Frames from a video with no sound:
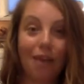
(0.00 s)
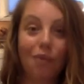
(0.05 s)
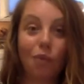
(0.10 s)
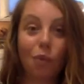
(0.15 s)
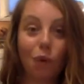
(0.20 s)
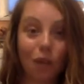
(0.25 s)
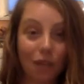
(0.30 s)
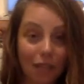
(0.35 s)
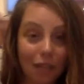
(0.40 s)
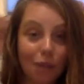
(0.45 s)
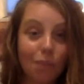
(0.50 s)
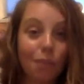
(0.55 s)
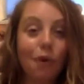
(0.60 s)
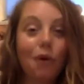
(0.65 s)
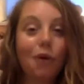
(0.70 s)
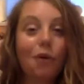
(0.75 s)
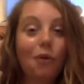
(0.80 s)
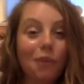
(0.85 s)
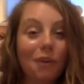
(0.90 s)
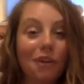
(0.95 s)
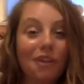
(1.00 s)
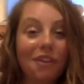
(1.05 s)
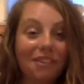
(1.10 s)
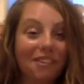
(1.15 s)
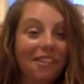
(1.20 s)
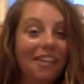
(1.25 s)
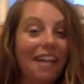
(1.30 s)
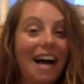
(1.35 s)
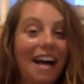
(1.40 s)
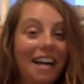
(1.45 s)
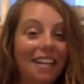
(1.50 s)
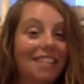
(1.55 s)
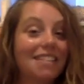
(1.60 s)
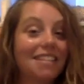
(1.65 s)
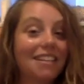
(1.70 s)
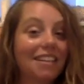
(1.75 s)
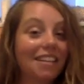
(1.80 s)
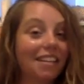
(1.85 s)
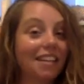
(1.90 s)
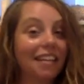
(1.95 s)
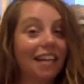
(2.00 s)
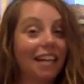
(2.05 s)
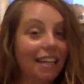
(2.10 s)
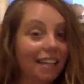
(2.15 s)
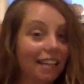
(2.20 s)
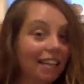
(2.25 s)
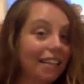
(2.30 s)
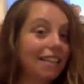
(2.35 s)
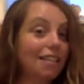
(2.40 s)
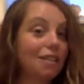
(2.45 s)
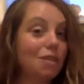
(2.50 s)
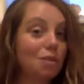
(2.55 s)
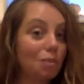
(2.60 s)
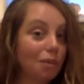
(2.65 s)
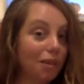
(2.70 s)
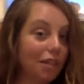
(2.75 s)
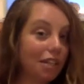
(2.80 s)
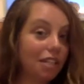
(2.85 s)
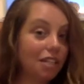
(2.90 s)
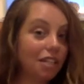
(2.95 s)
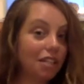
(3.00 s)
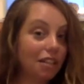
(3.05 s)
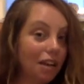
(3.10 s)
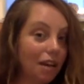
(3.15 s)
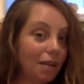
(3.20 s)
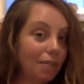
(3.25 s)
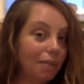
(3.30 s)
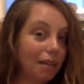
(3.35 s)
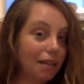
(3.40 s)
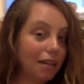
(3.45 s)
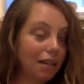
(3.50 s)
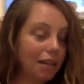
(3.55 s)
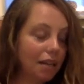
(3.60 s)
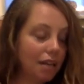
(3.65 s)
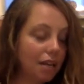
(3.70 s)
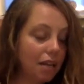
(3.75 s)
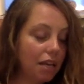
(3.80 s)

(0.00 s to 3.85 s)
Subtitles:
working mode where you're relaxing and letting the inspiration come in.